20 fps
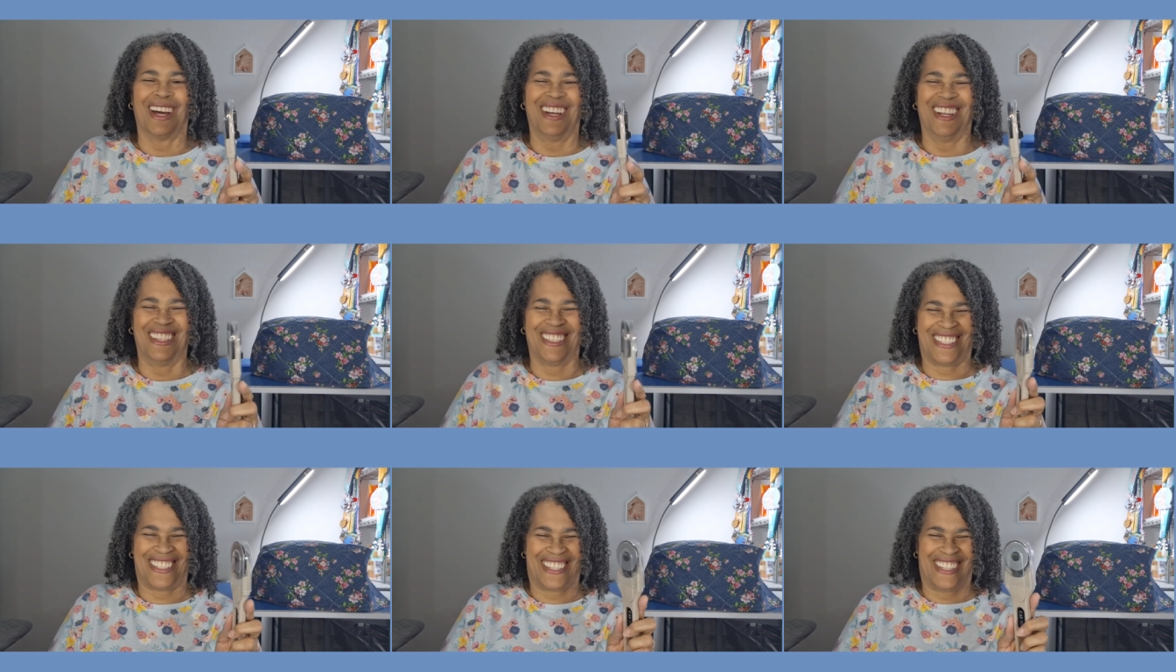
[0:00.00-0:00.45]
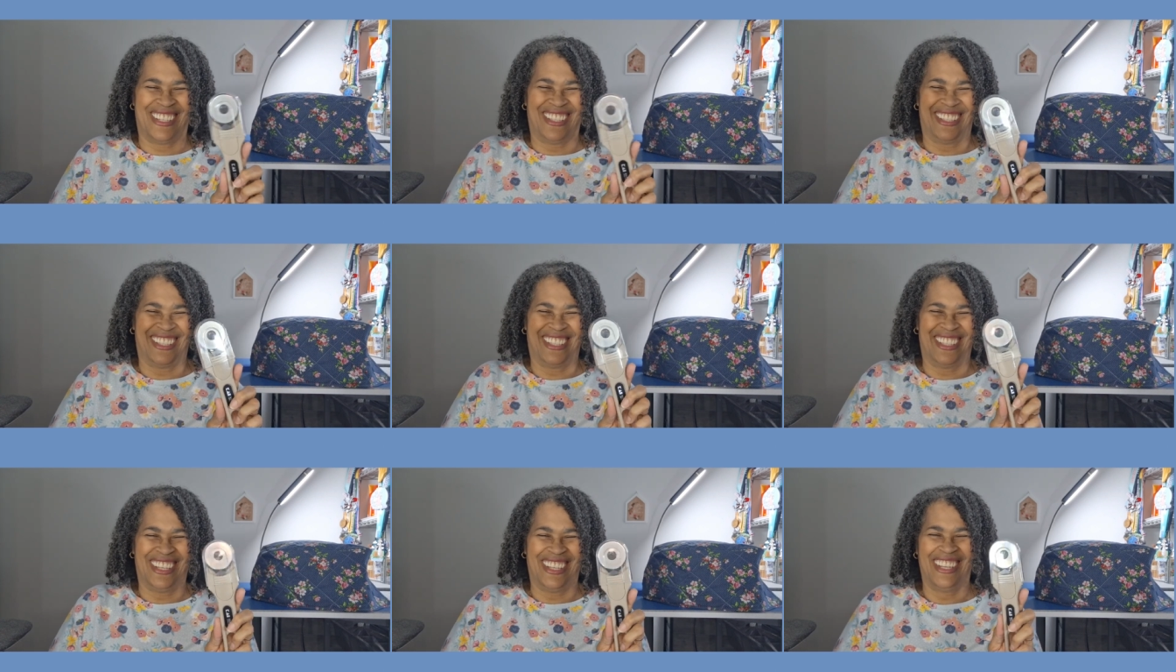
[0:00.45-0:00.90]

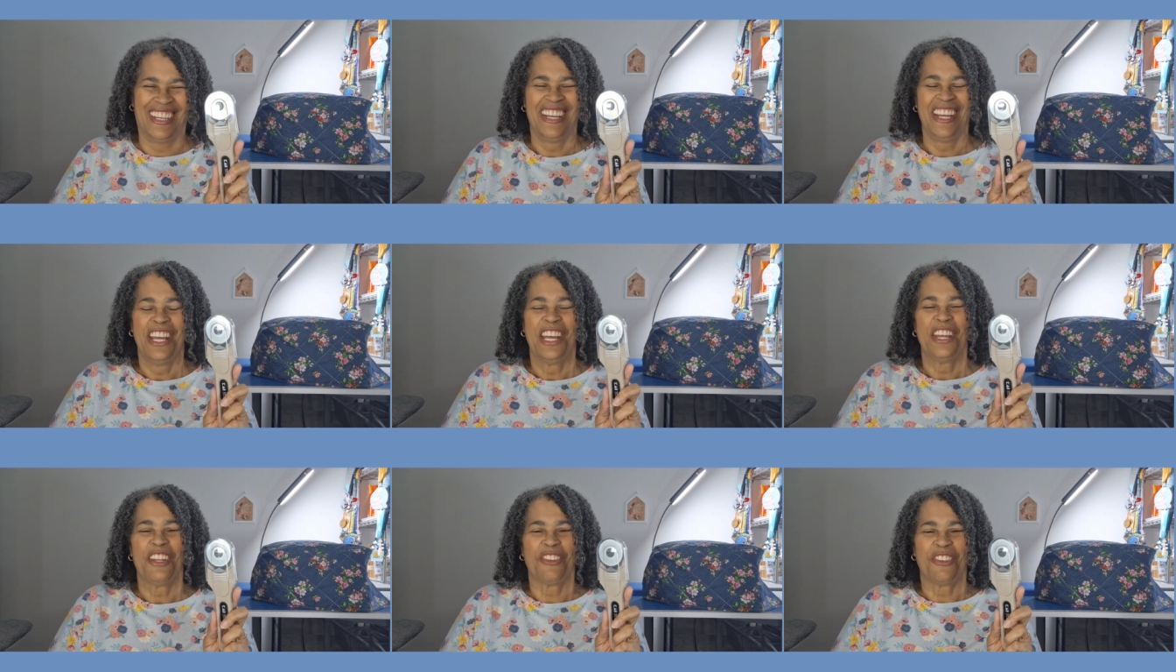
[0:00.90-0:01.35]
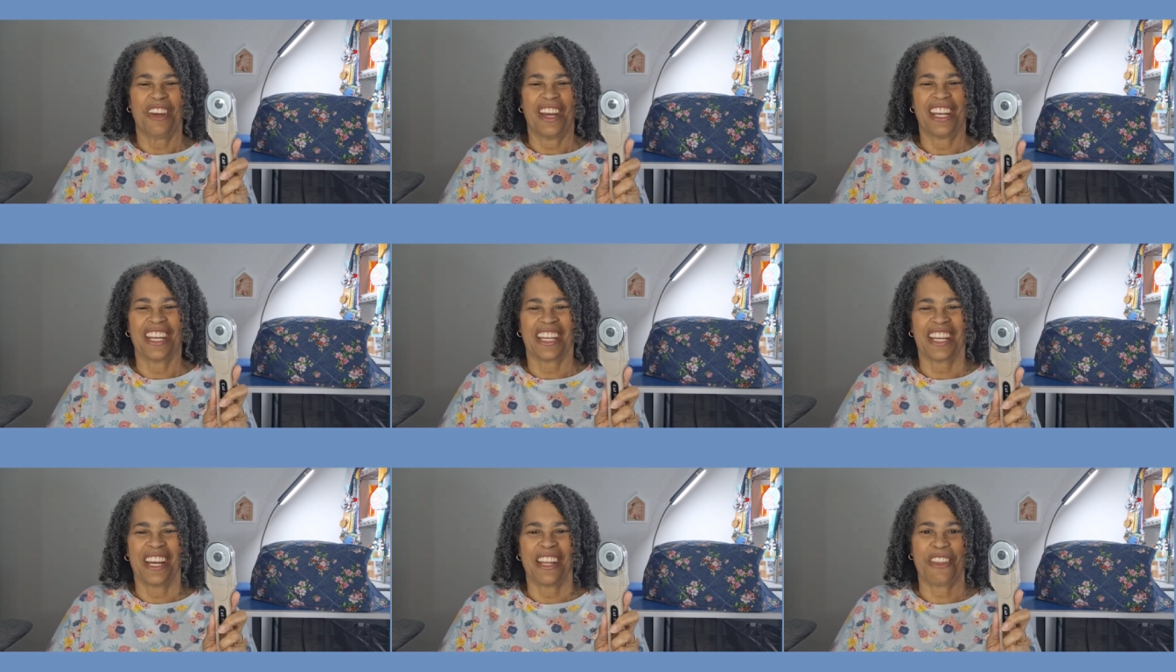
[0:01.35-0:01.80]
constantly
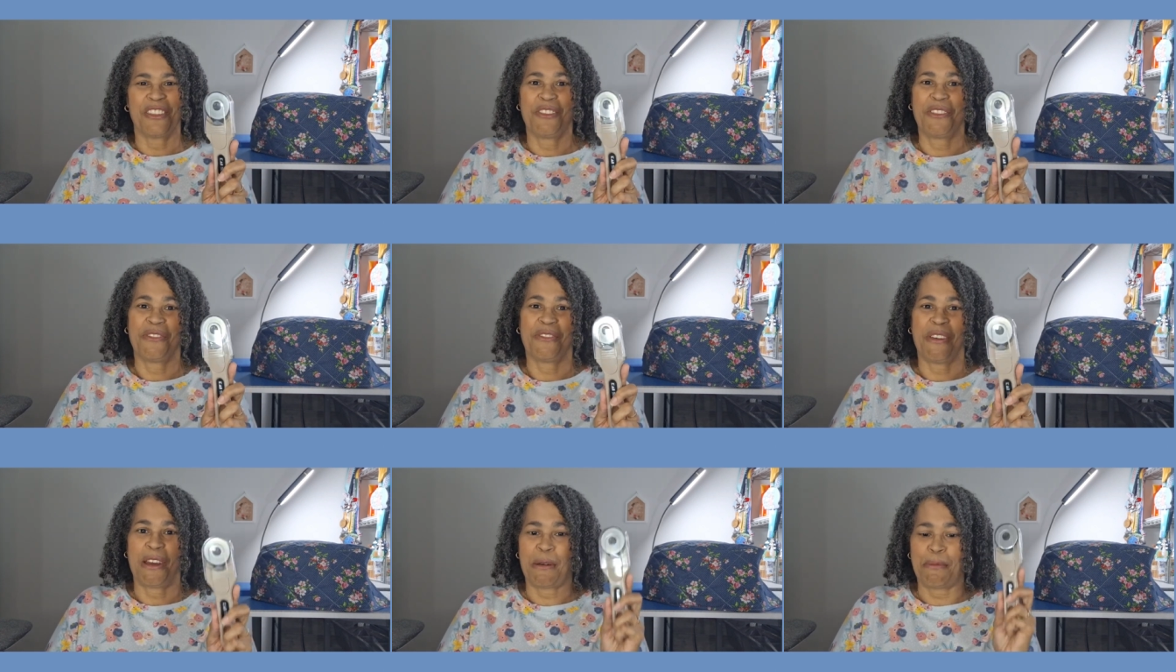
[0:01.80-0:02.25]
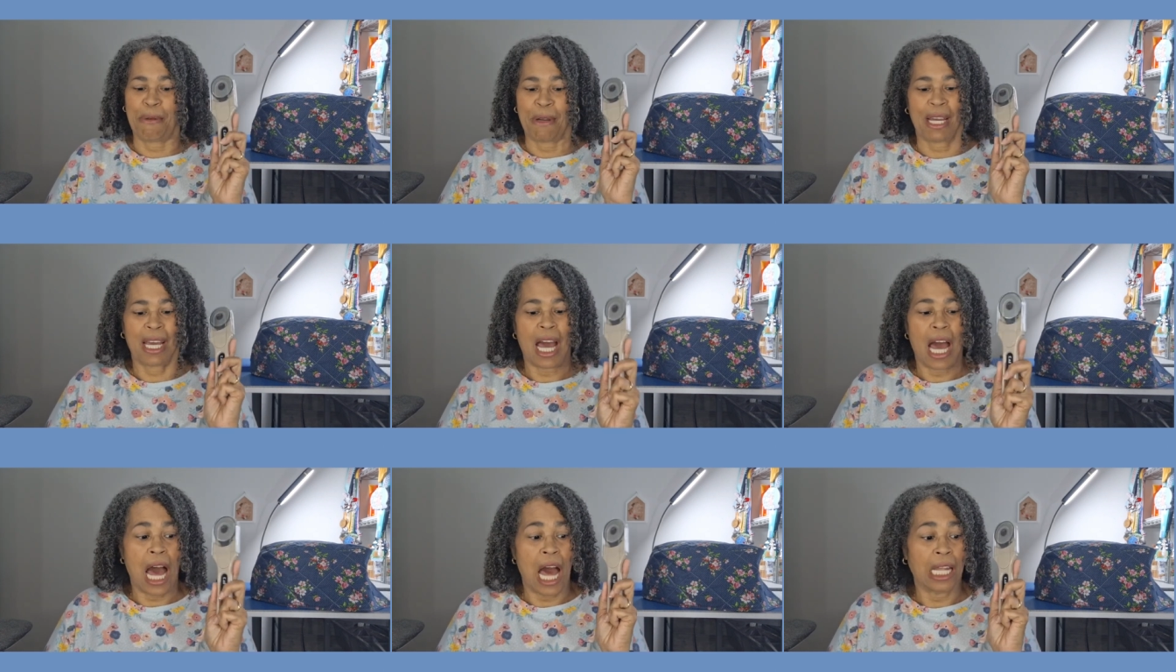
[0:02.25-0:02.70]
trying to cut through the fabric.